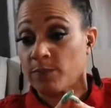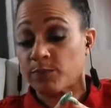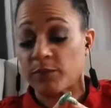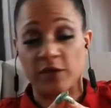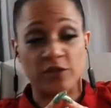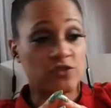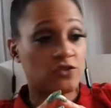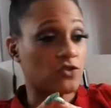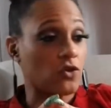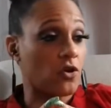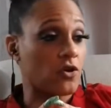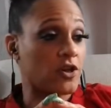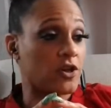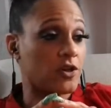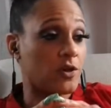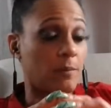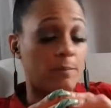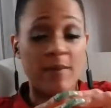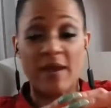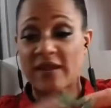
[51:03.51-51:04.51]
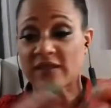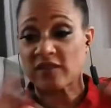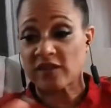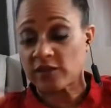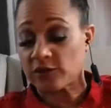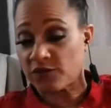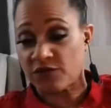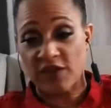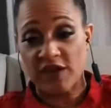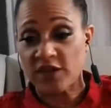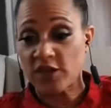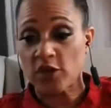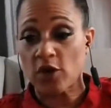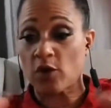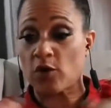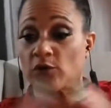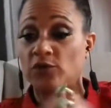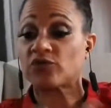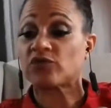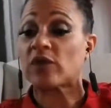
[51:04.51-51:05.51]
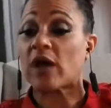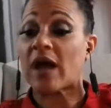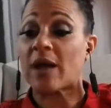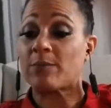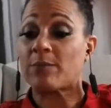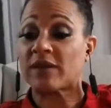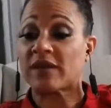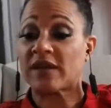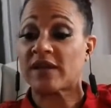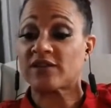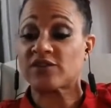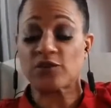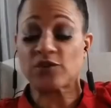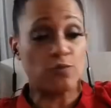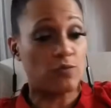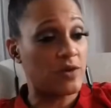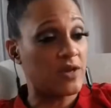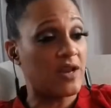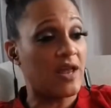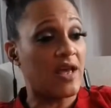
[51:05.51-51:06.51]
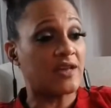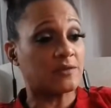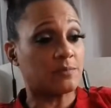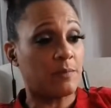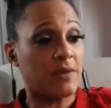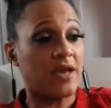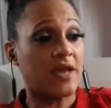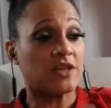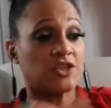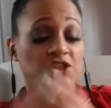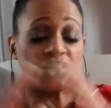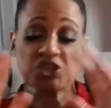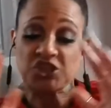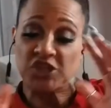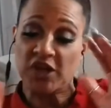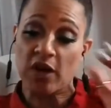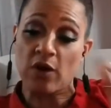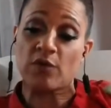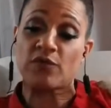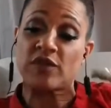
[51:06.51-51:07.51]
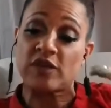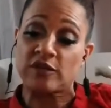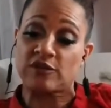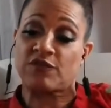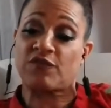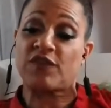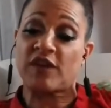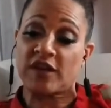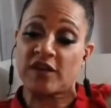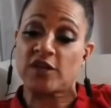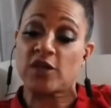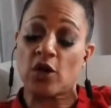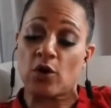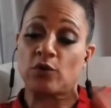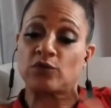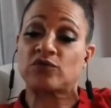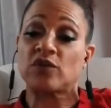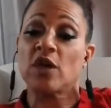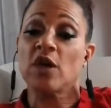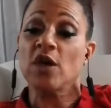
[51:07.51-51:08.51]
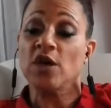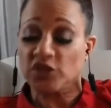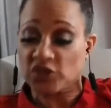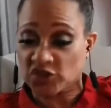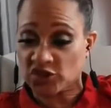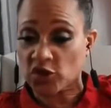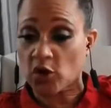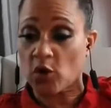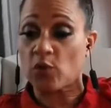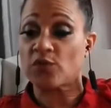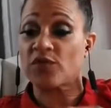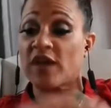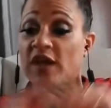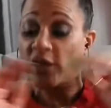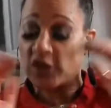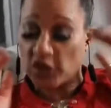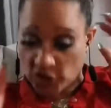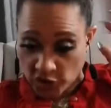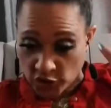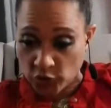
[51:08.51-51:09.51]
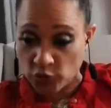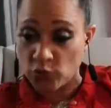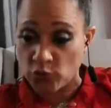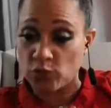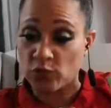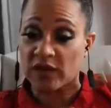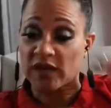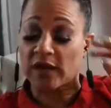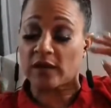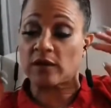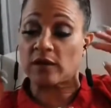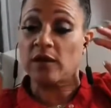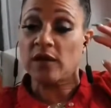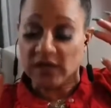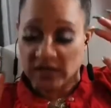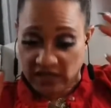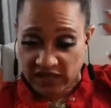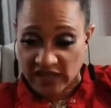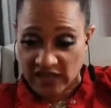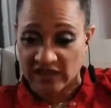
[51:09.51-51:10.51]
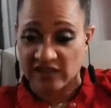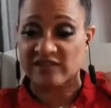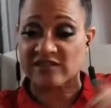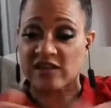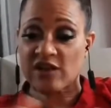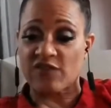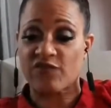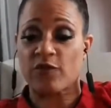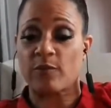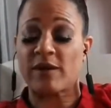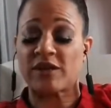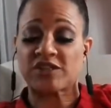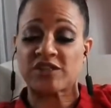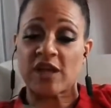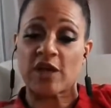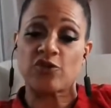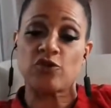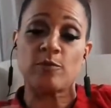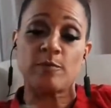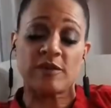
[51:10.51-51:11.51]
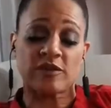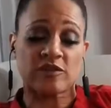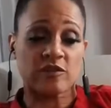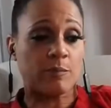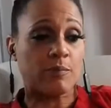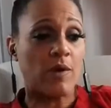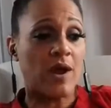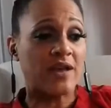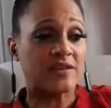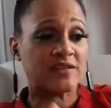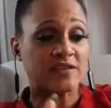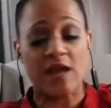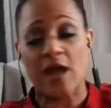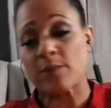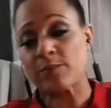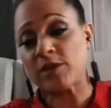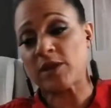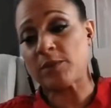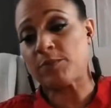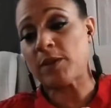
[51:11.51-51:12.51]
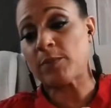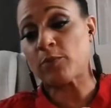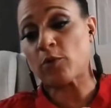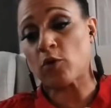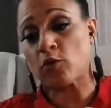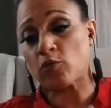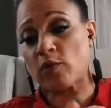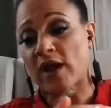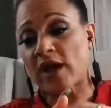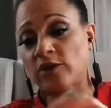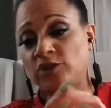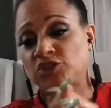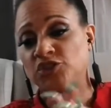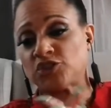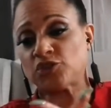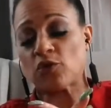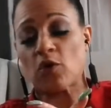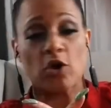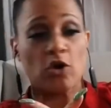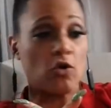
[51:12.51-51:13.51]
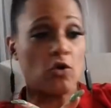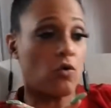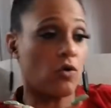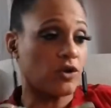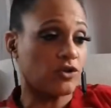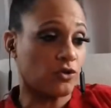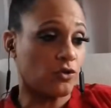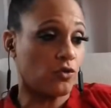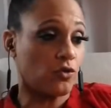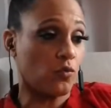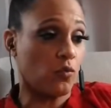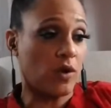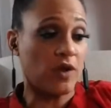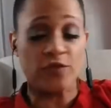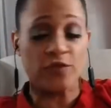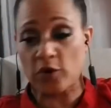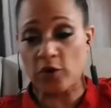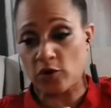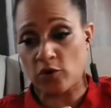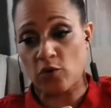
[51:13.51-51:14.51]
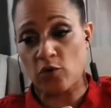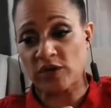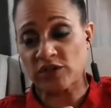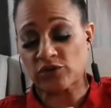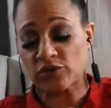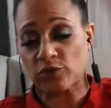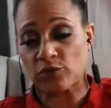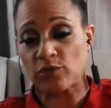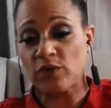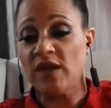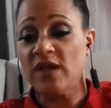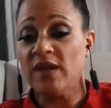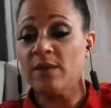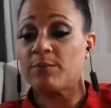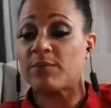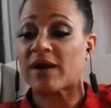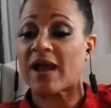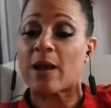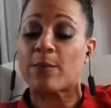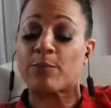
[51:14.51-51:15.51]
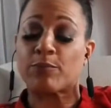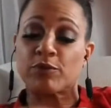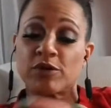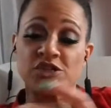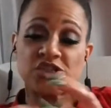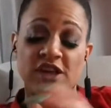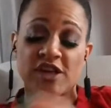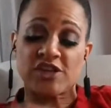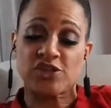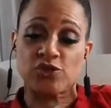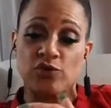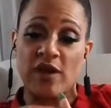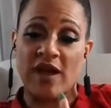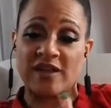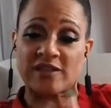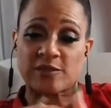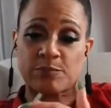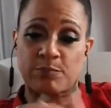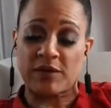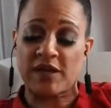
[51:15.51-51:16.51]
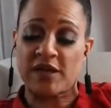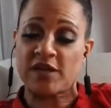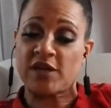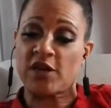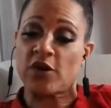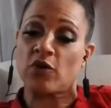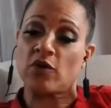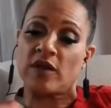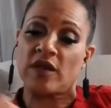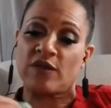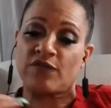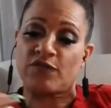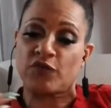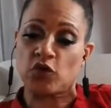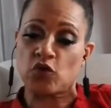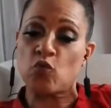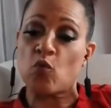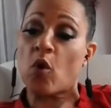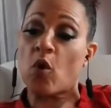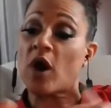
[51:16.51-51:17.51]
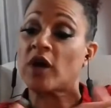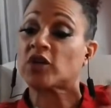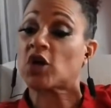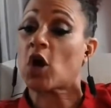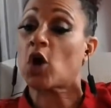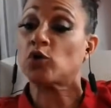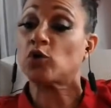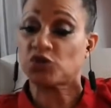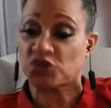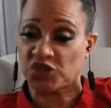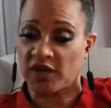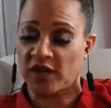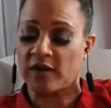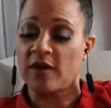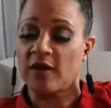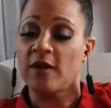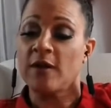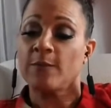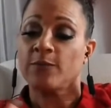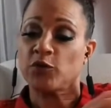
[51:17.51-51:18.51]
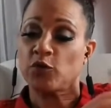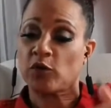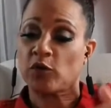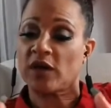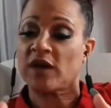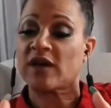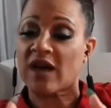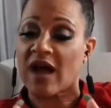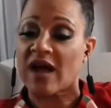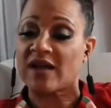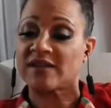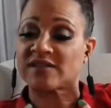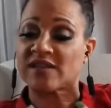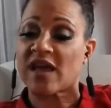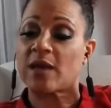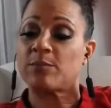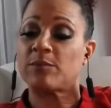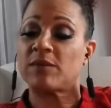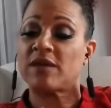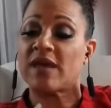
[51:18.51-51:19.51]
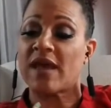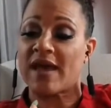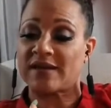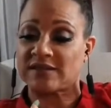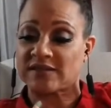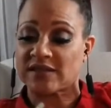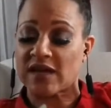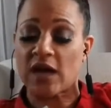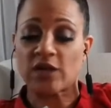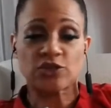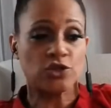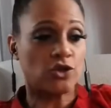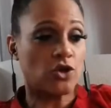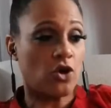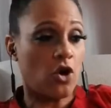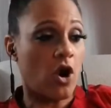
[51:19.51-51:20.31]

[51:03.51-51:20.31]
But starting to make these videos, I began to realize, man, share these videos so that you can get this information out. You'd be surprised at how many people around you are going through what they're going through. But I appreciate you guys being here. If you want coaching, you can contact me at Dr.